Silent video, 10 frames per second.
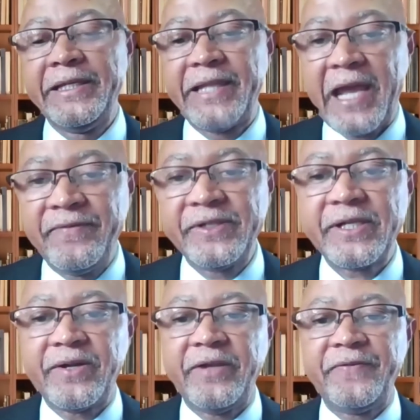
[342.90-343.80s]
in driving
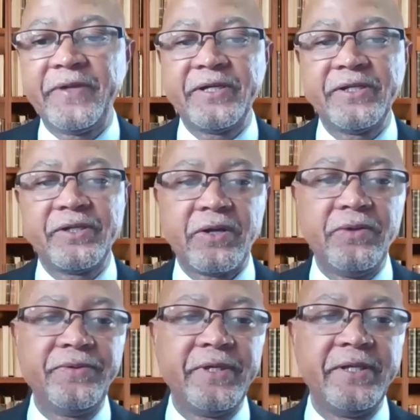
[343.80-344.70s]
South Africa's
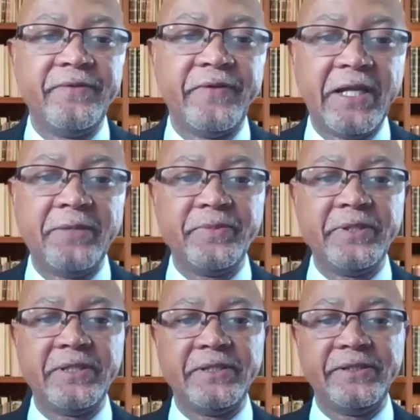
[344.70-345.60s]
growth and
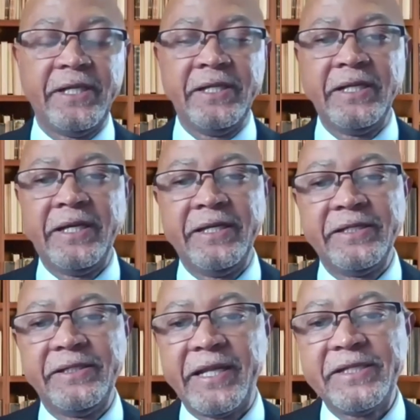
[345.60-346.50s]
development agenda
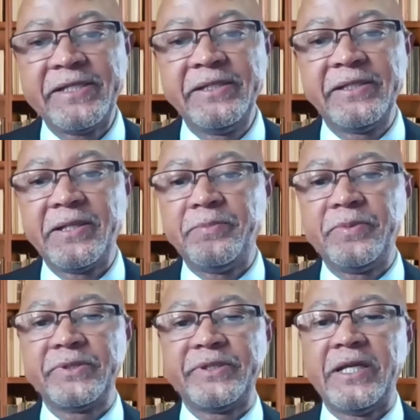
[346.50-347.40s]
and addressing the
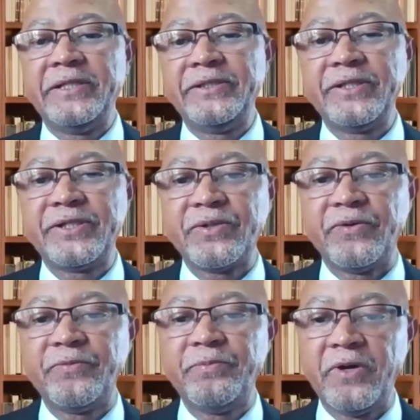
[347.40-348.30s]
triple challenges
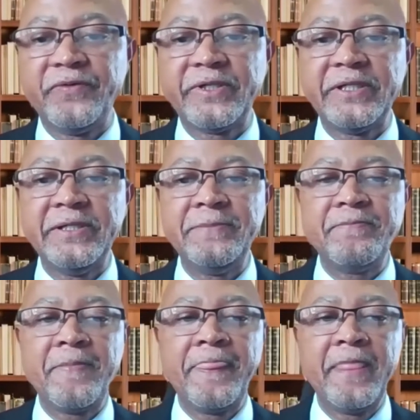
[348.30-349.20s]
of poverty,
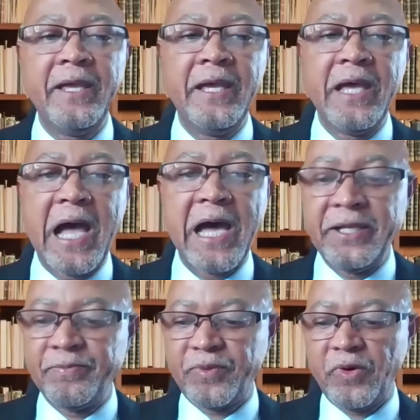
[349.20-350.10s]

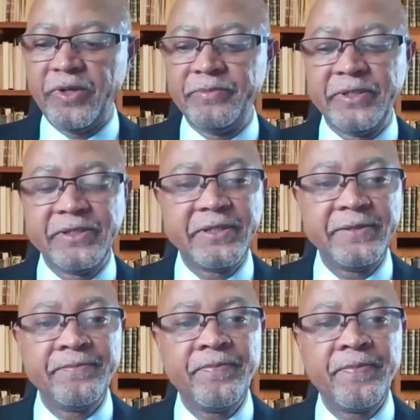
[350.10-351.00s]
unemployment,
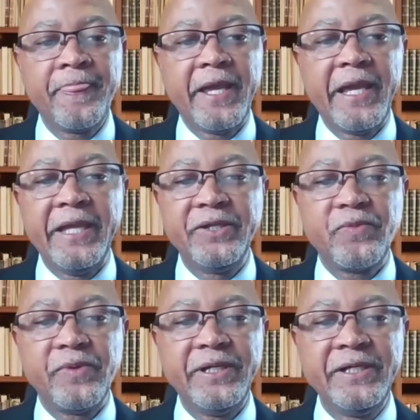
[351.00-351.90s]

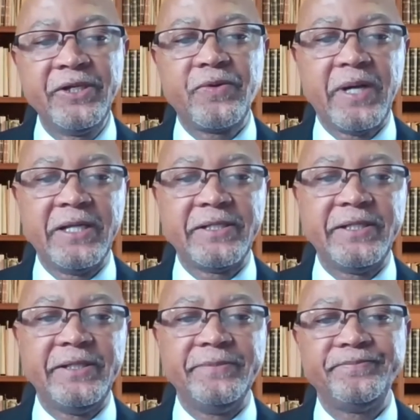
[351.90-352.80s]
and
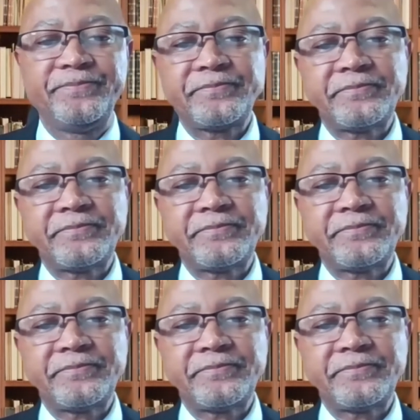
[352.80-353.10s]
inequality.